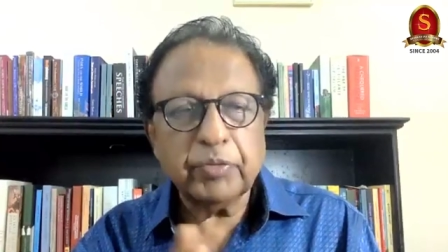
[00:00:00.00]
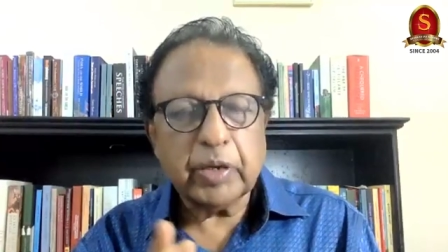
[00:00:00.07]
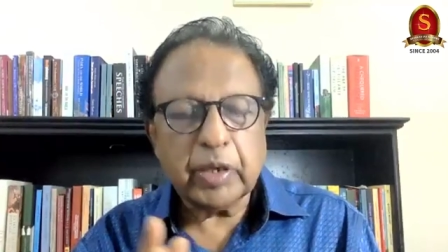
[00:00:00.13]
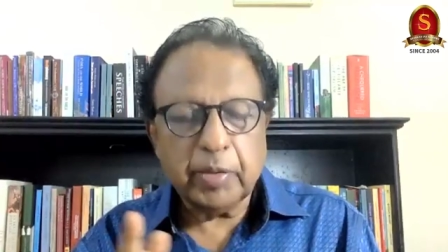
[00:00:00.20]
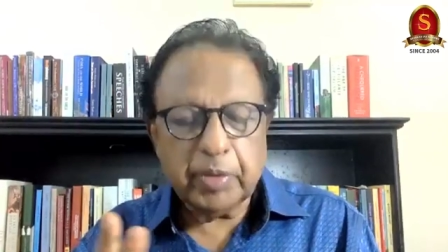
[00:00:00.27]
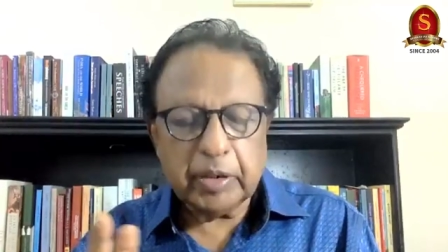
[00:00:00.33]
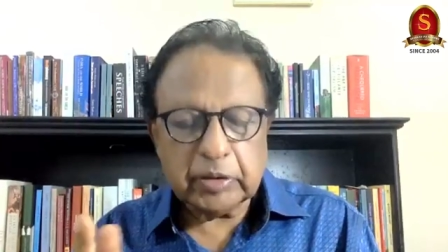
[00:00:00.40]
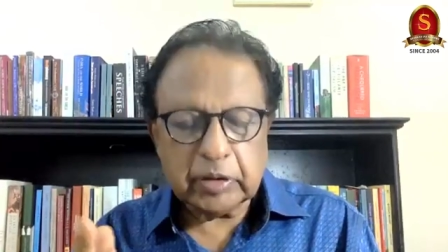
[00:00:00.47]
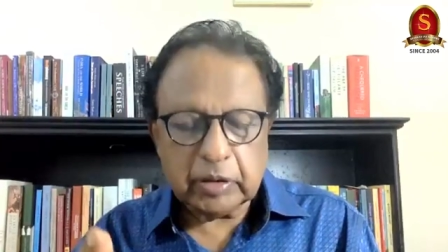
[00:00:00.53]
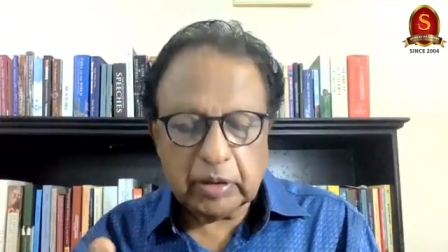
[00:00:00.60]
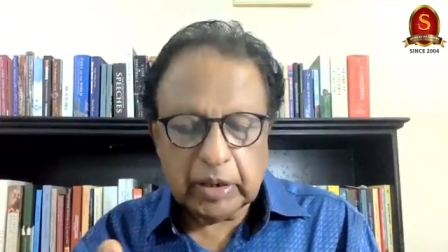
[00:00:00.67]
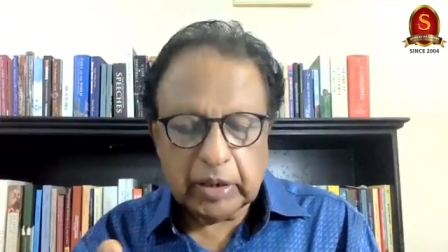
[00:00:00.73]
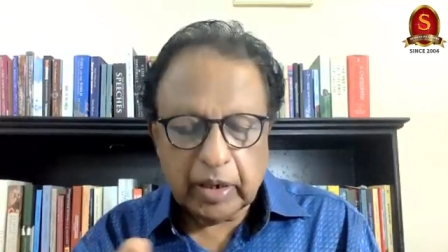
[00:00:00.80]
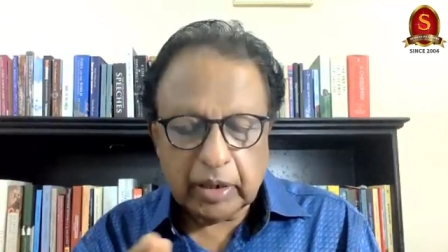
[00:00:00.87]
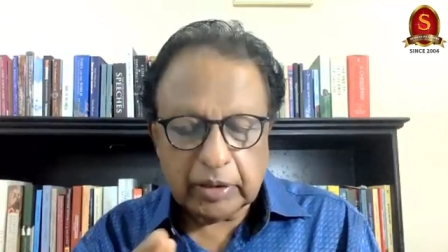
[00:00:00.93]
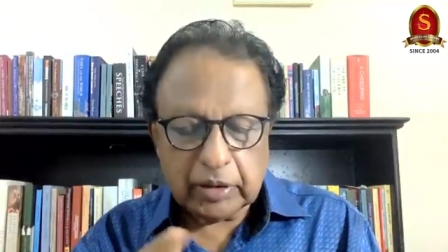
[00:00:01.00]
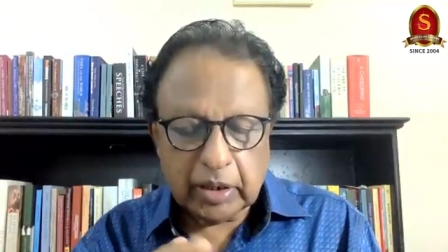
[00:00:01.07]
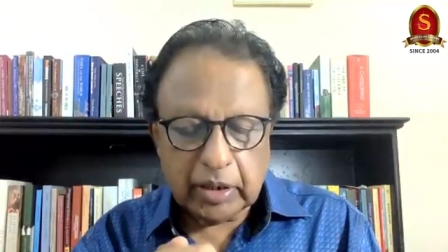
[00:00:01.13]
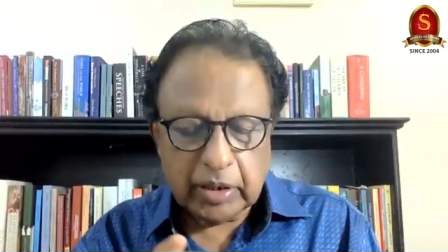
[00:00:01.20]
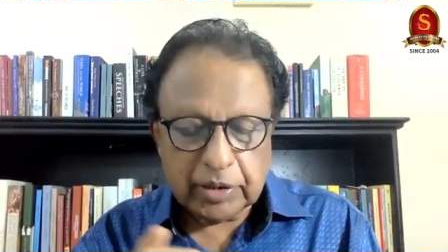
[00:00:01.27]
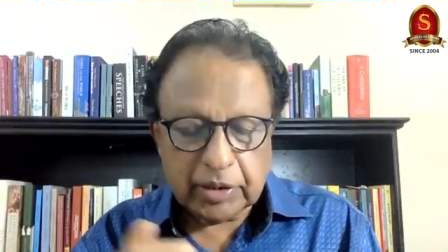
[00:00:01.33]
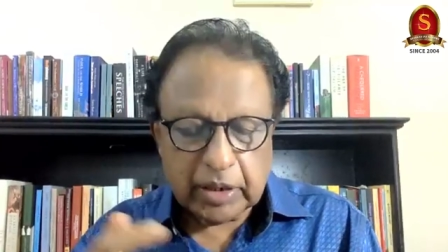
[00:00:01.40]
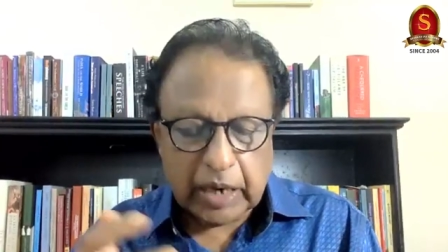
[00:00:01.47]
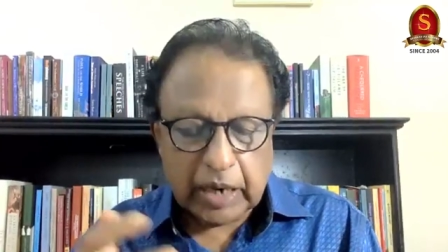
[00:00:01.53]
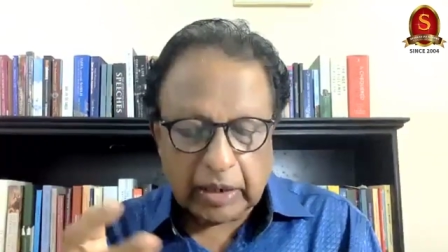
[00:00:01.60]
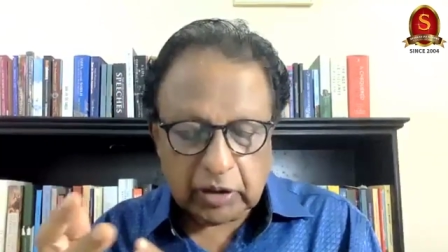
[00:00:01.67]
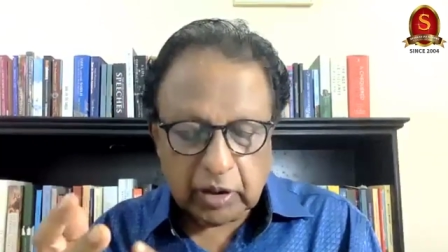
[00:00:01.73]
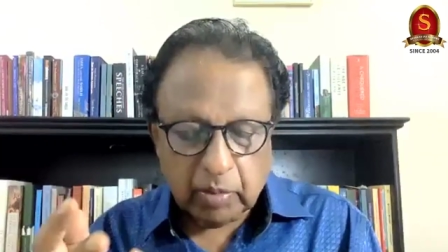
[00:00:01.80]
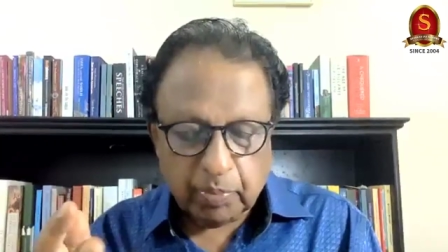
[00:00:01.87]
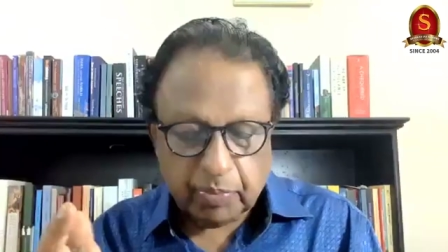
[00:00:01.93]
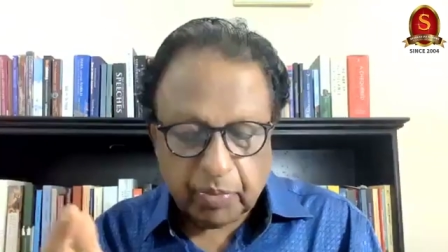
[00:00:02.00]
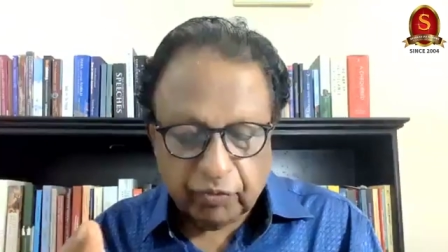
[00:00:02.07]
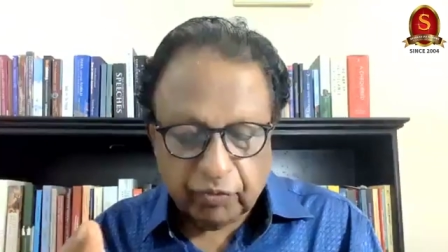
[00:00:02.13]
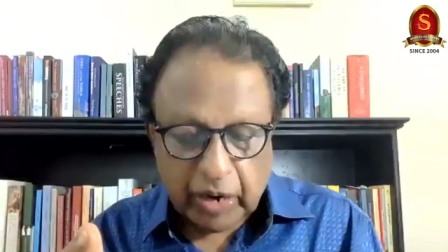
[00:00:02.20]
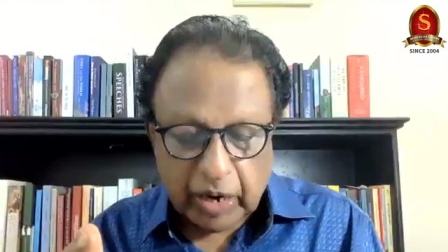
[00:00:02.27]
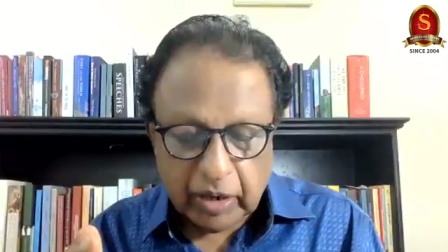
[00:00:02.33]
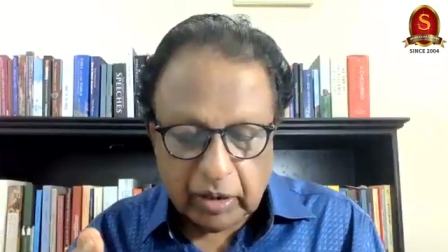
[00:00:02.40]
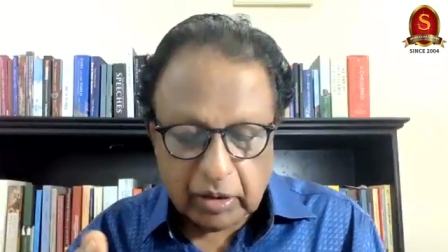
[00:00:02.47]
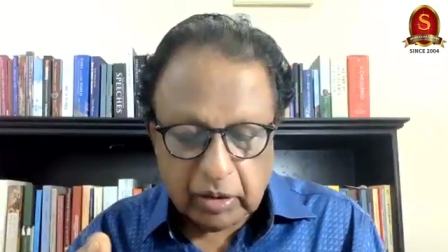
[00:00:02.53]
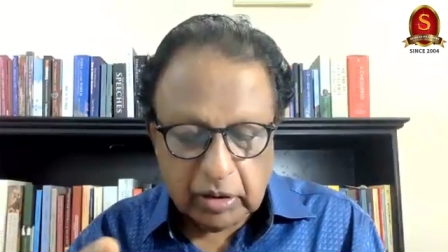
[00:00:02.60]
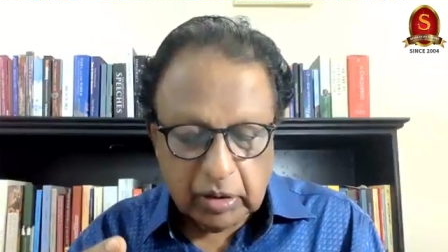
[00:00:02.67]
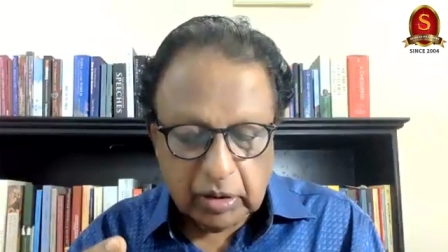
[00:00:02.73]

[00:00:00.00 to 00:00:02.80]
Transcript: Wickremesinghe has an international profile,